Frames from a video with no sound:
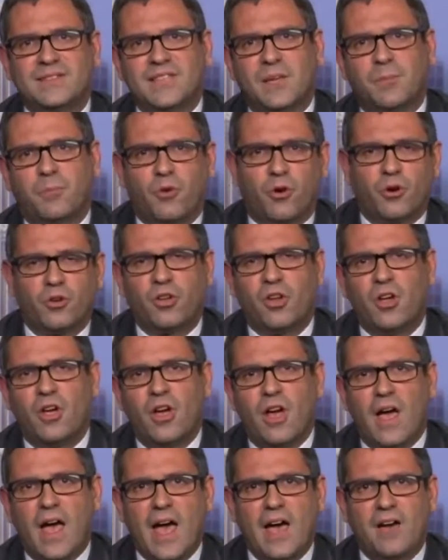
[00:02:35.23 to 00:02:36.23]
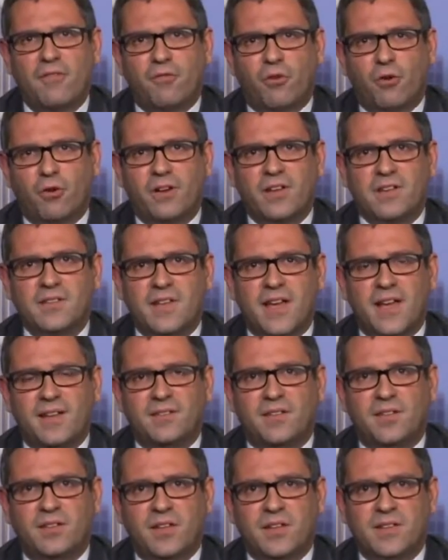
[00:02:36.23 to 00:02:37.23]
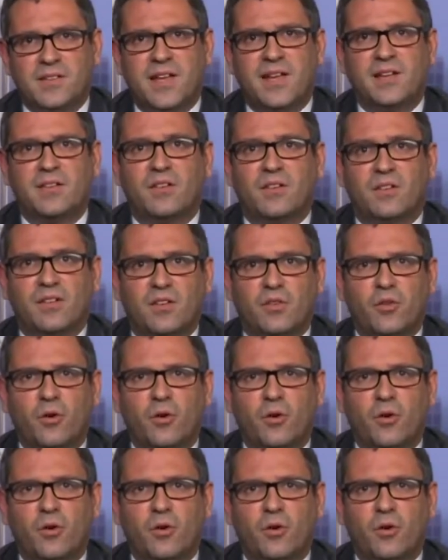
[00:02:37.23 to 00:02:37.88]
support uh, for these entities. And the